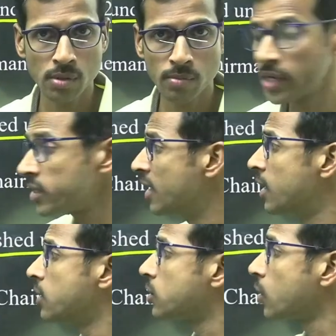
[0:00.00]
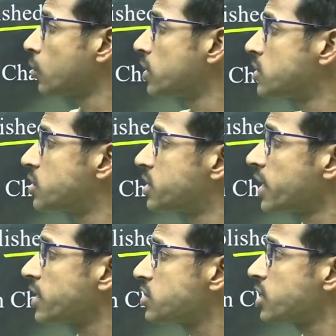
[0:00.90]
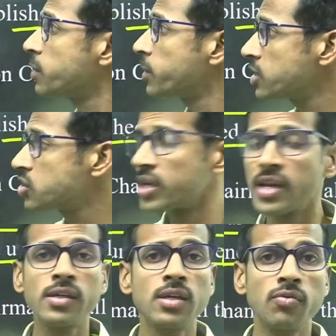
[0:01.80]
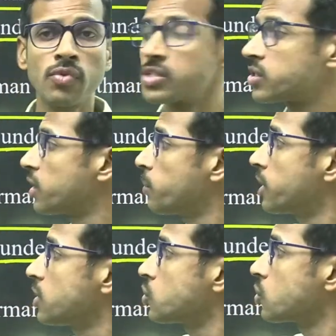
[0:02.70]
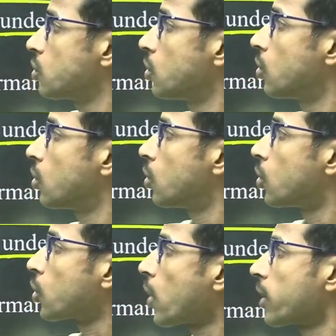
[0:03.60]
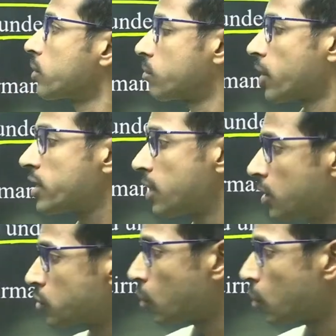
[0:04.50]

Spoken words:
right? So this second statement is correct, first statement is wrong, right? So